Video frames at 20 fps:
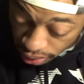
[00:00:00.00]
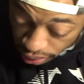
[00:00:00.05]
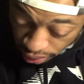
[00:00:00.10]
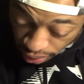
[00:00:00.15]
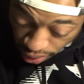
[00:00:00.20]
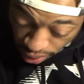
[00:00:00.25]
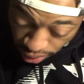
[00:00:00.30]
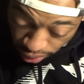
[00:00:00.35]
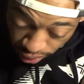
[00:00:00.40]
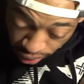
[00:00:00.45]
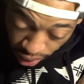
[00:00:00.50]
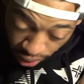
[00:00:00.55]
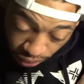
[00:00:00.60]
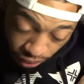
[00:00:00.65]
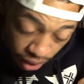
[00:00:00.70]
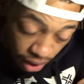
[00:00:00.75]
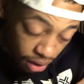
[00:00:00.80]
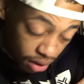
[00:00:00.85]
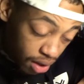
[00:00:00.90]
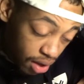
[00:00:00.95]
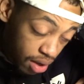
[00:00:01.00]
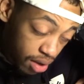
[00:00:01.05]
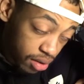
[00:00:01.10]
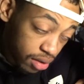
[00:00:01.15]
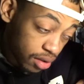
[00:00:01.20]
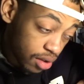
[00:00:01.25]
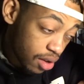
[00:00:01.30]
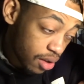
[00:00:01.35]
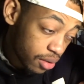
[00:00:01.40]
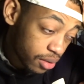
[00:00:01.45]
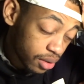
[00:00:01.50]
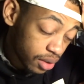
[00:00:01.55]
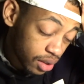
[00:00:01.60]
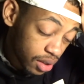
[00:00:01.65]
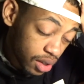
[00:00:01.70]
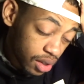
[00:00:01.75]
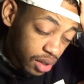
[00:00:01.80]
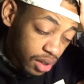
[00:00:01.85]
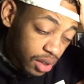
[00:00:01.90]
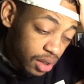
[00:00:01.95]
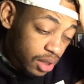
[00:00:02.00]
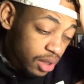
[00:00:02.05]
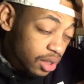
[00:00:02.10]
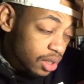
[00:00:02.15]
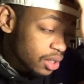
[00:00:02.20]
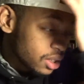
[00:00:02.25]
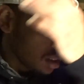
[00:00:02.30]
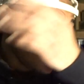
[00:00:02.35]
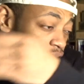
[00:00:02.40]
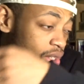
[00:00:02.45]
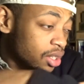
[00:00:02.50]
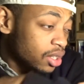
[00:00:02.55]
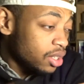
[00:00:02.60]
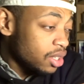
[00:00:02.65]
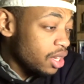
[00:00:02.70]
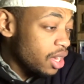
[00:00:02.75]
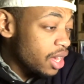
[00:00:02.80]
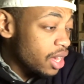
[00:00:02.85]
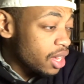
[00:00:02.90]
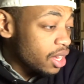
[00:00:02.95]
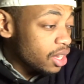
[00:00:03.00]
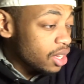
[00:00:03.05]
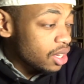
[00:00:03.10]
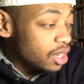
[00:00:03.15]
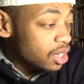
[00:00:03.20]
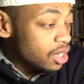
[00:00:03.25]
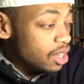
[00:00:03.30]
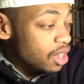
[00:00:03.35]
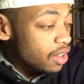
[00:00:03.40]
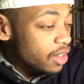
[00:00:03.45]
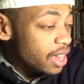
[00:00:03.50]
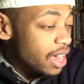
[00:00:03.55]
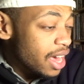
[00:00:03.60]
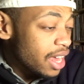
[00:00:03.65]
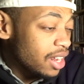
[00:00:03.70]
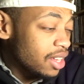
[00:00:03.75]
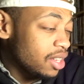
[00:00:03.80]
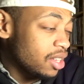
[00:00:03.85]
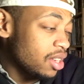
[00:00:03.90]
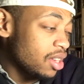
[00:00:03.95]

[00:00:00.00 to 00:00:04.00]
to see and stuff like that. So, yeah, y'all got it.